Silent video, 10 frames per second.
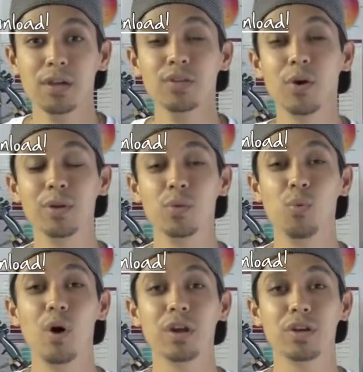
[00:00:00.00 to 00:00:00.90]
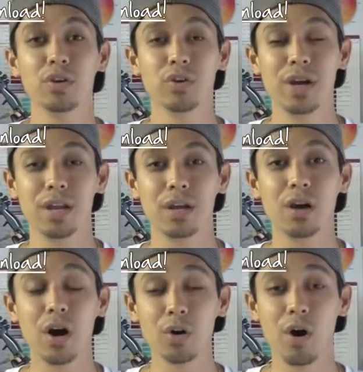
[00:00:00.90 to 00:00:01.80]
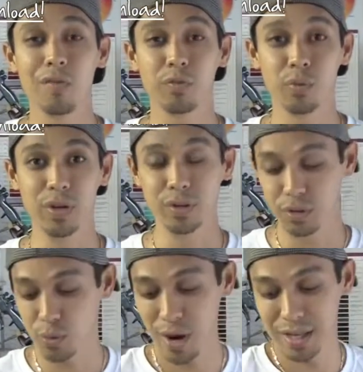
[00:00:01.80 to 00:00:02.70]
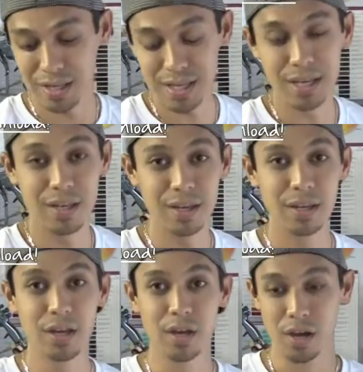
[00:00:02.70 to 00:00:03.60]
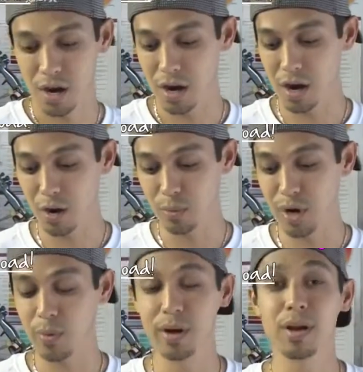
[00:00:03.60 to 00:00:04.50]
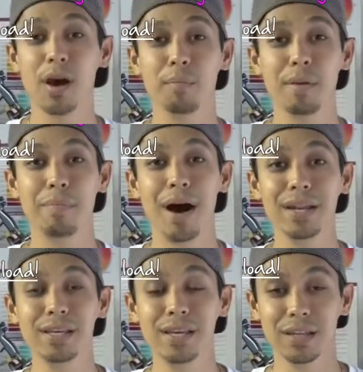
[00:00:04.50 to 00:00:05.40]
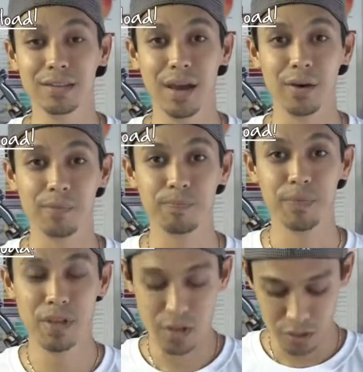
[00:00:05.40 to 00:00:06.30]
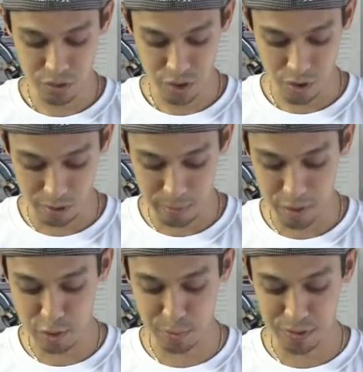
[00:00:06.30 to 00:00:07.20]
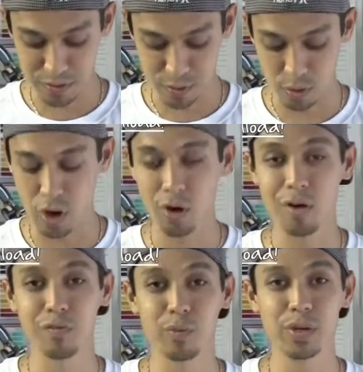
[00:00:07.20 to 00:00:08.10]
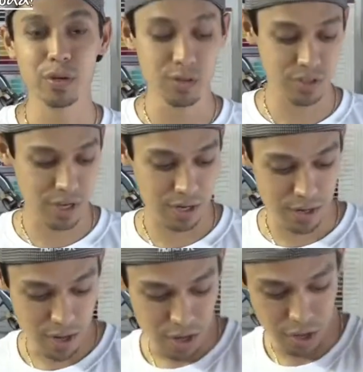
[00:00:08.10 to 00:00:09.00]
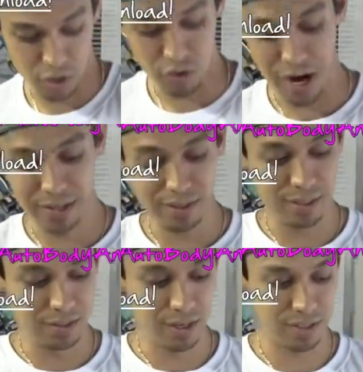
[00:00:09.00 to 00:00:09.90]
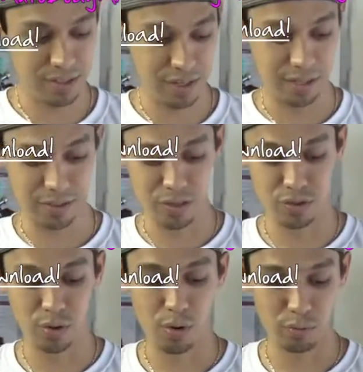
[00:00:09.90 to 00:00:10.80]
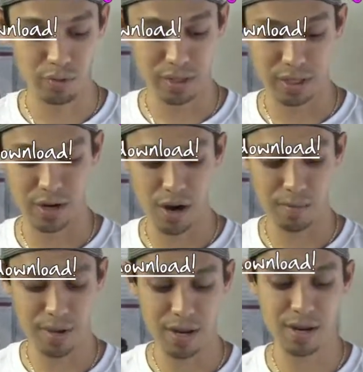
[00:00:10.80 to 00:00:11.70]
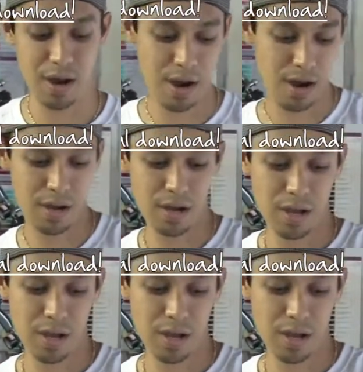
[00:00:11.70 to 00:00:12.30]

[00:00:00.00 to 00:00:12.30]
Tony, what grit cutoff wheel do I need uh, when I want to cut my body kit down? So let me explain to you, cutoff wheels and grinding discs like this don't really come in uh,